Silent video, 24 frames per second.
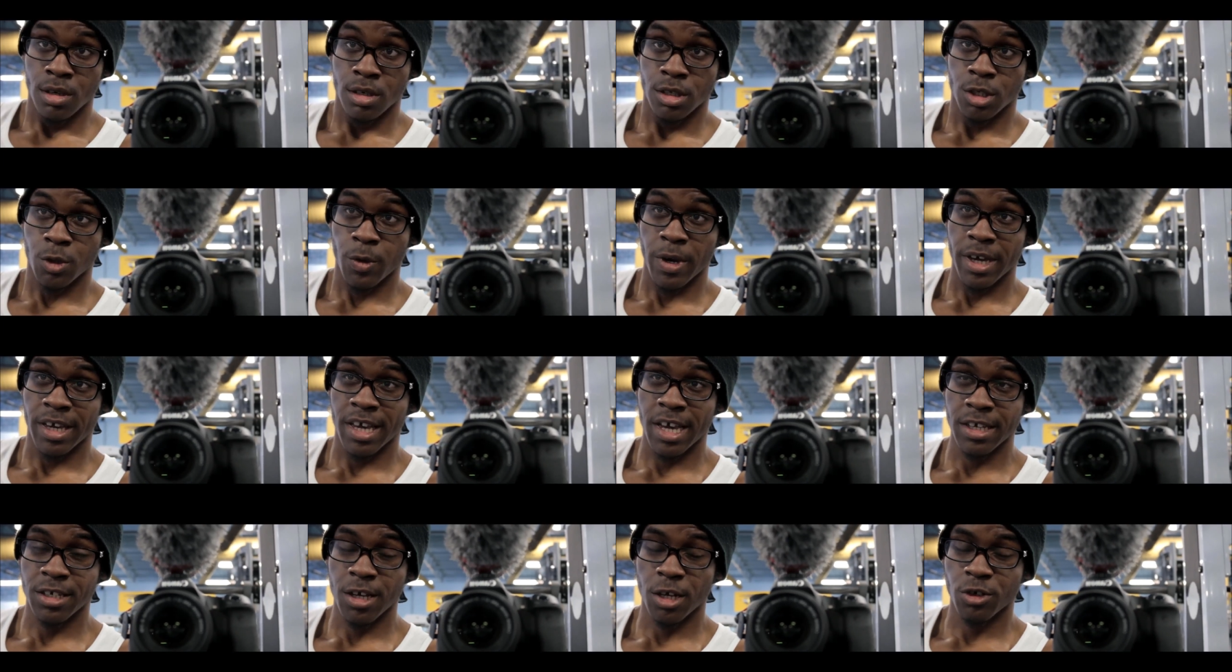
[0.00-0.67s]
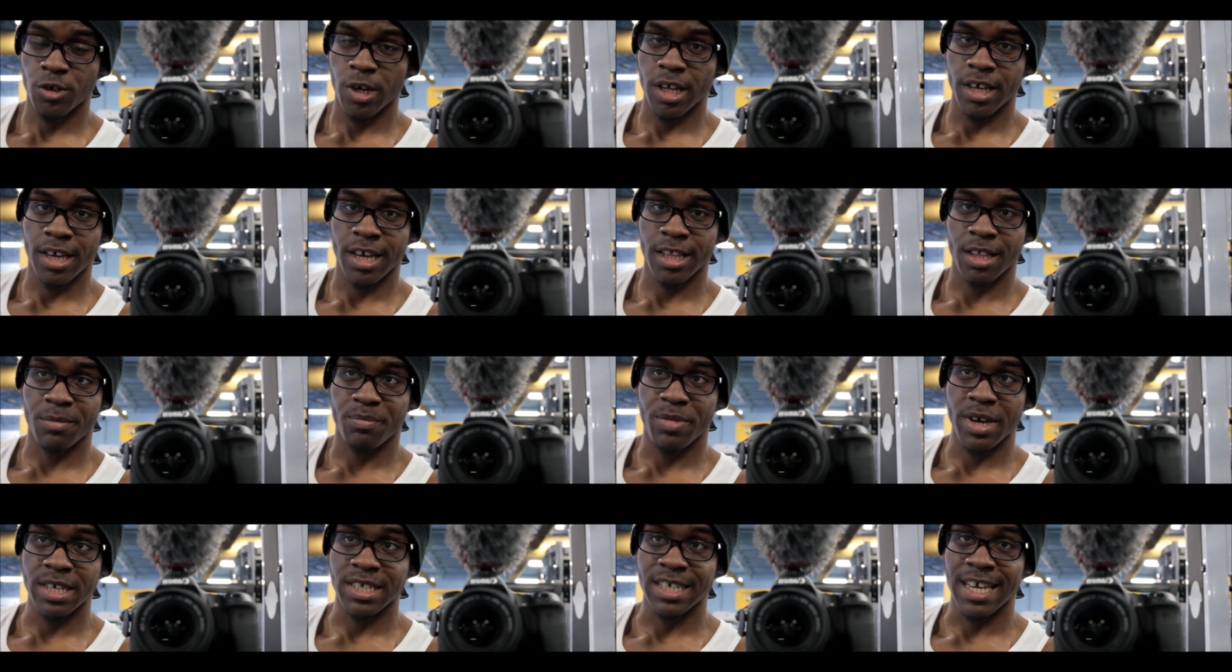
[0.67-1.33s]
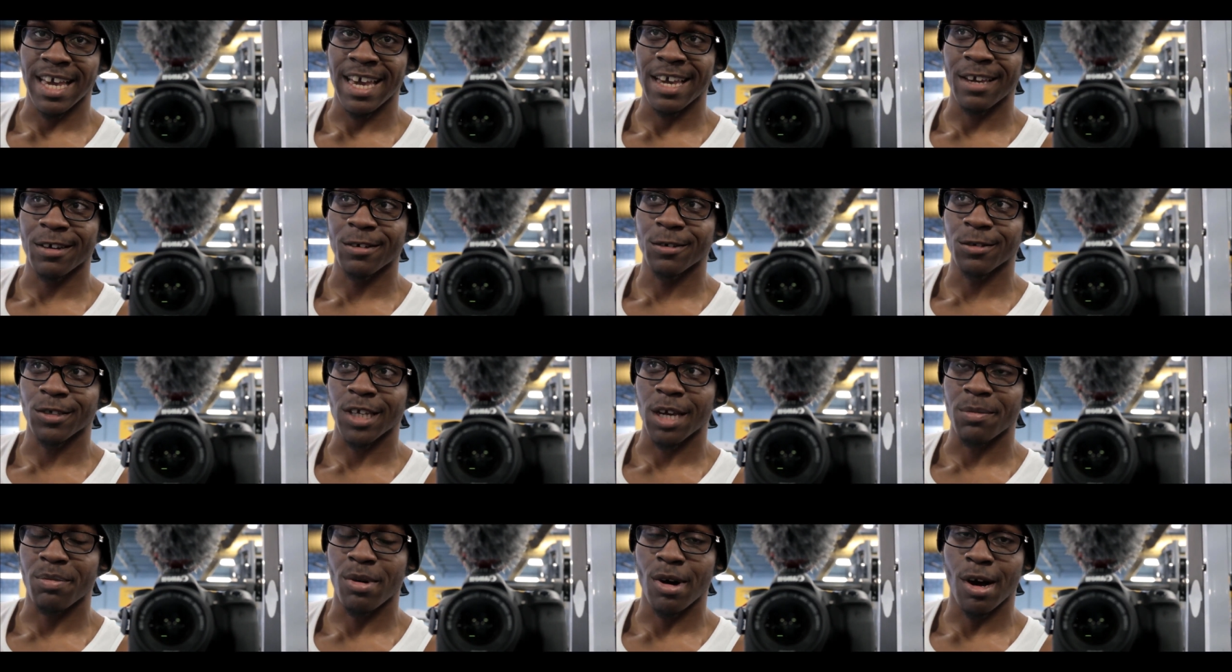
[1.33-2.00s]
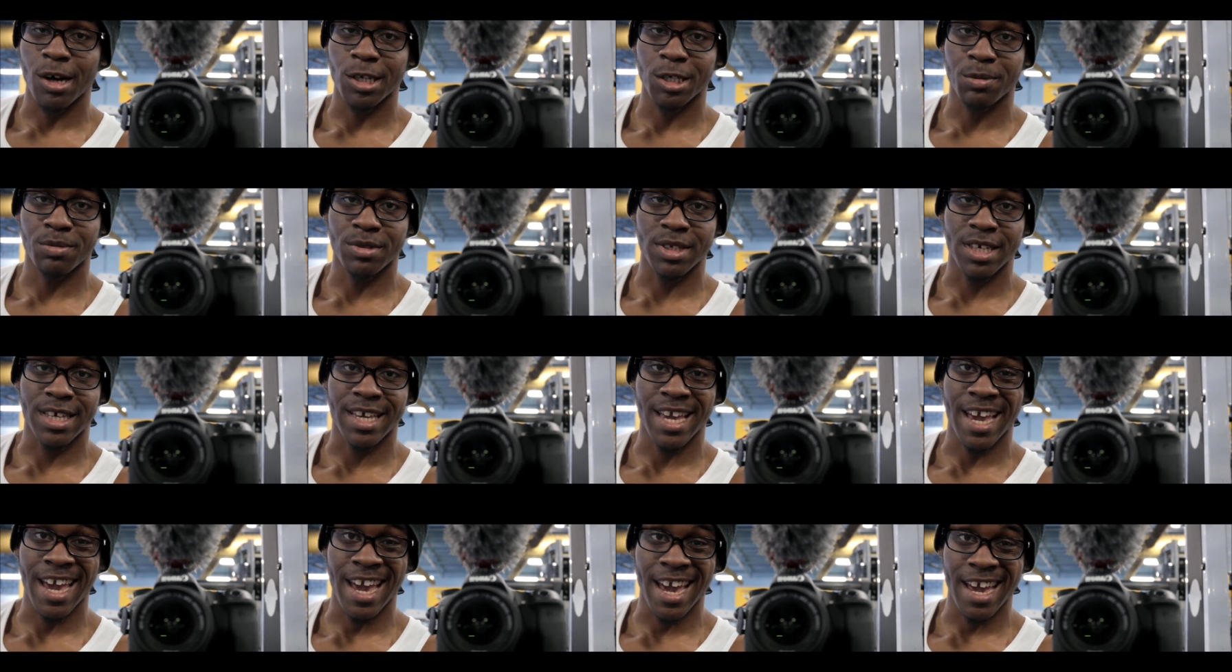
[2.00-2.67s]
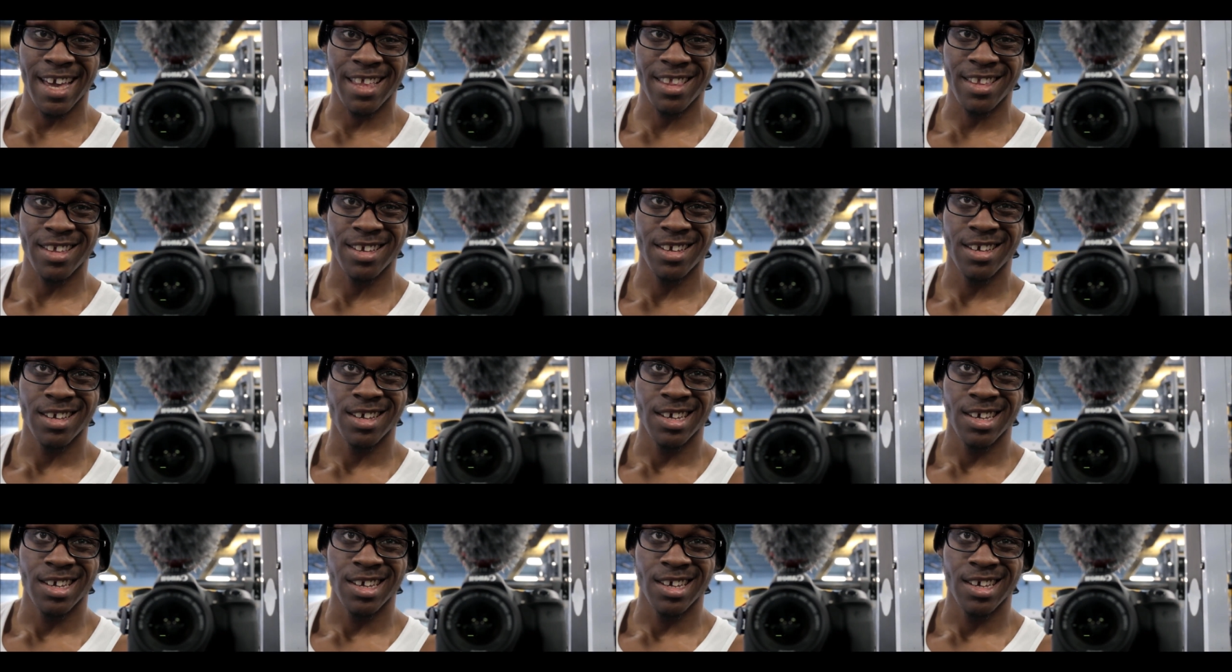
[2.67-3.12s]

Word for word: So I guess I'll try to get the best angles I possibly can.